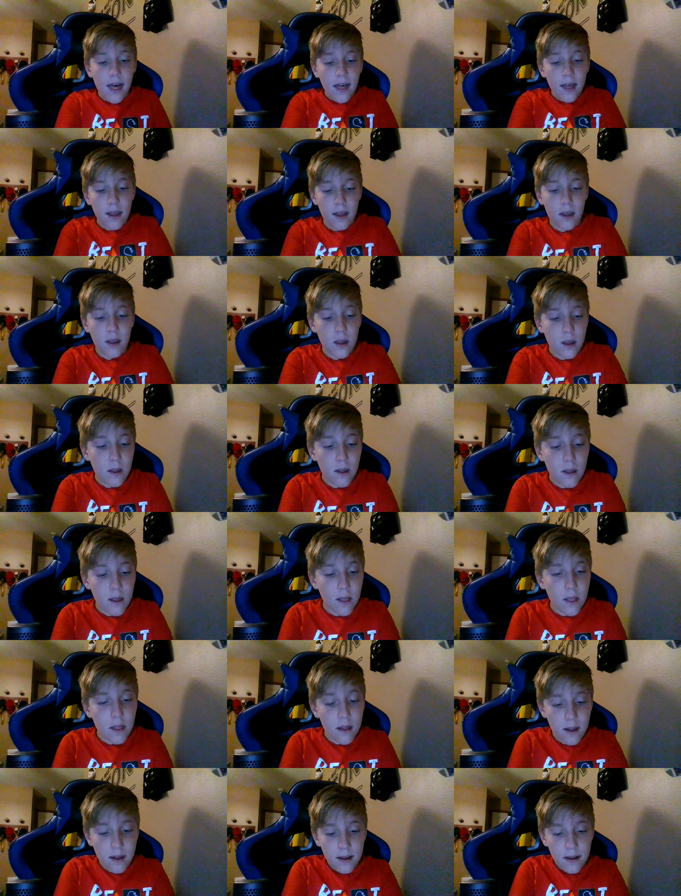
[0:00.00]

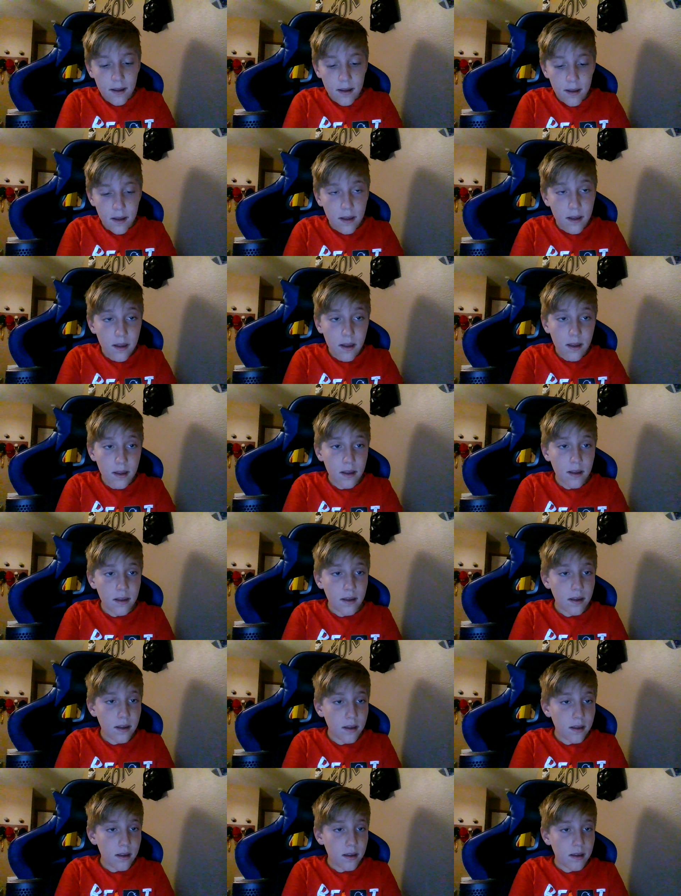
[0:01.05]

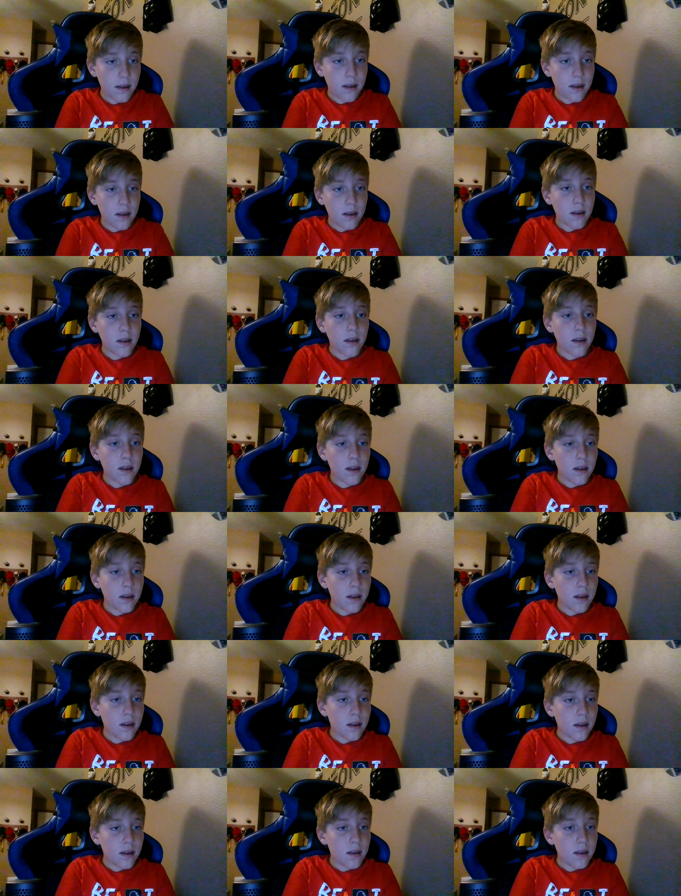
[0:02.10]

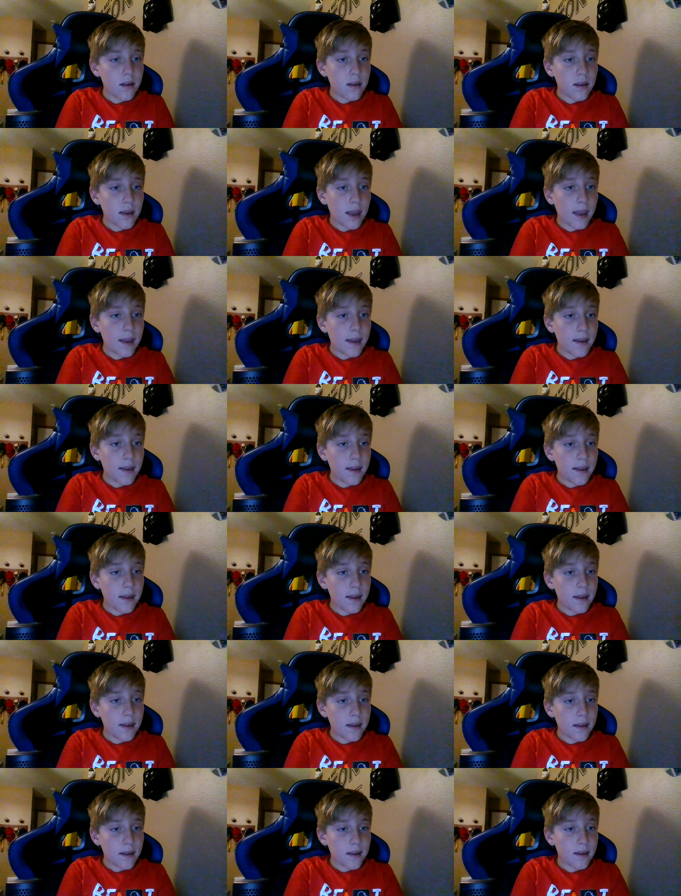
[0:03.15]

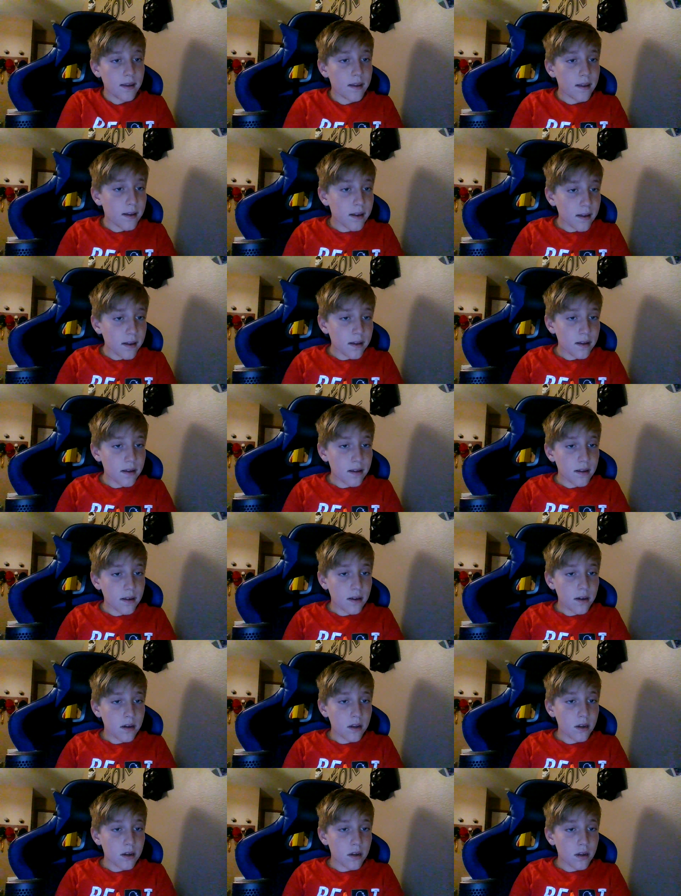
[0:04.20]

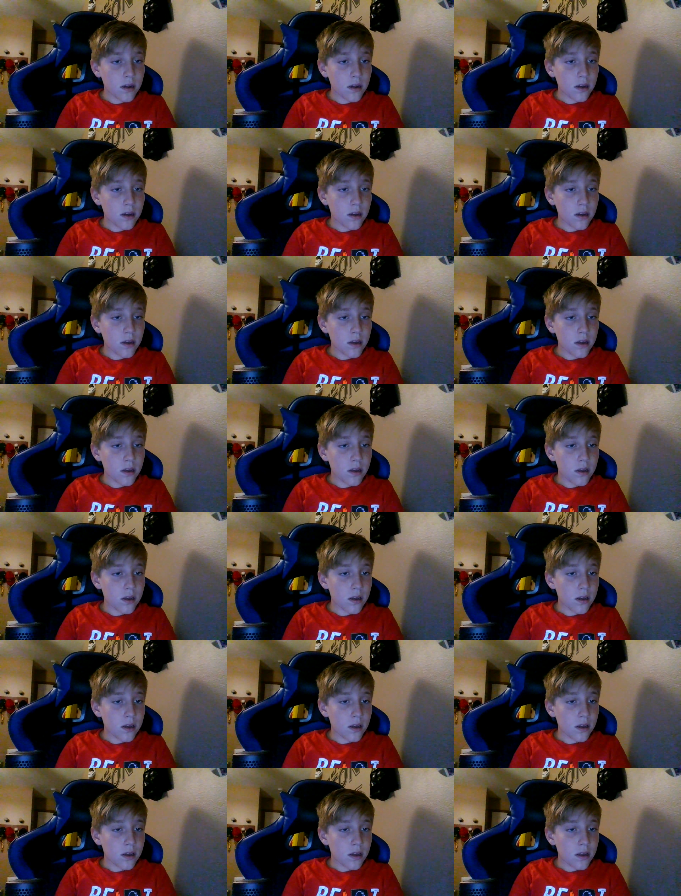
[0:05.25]

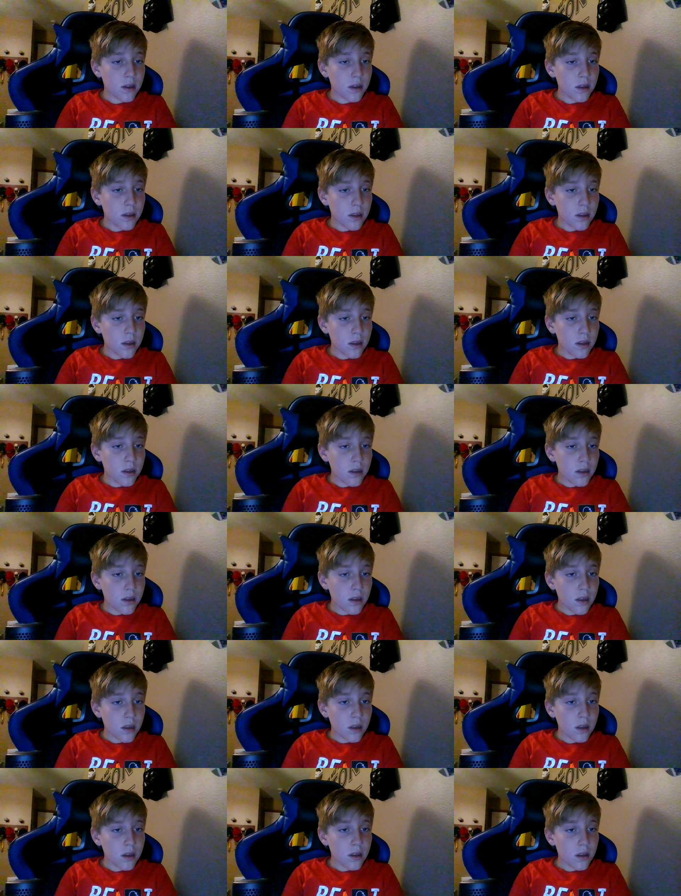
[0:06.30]

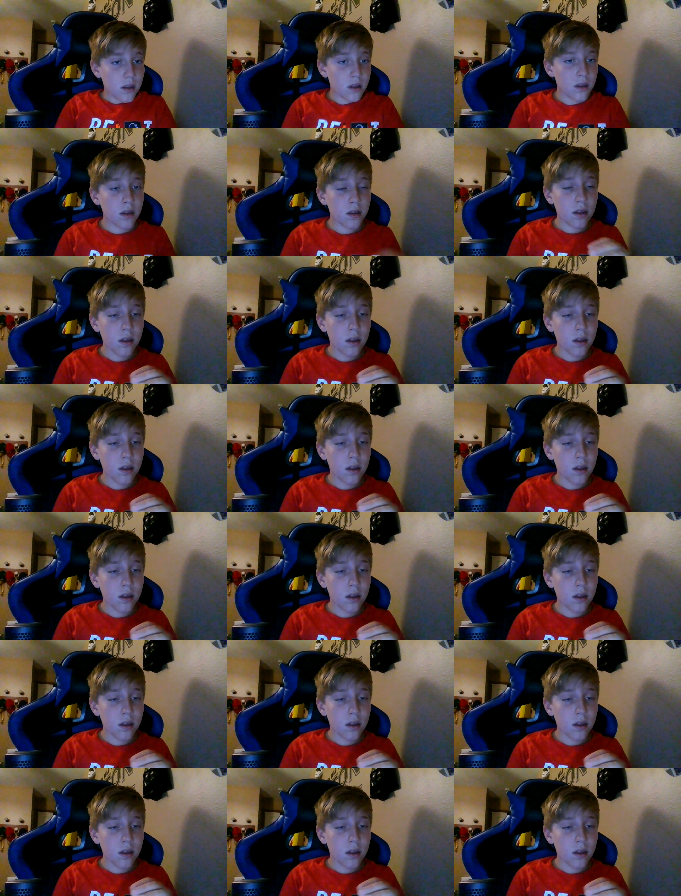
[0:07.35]
(silence)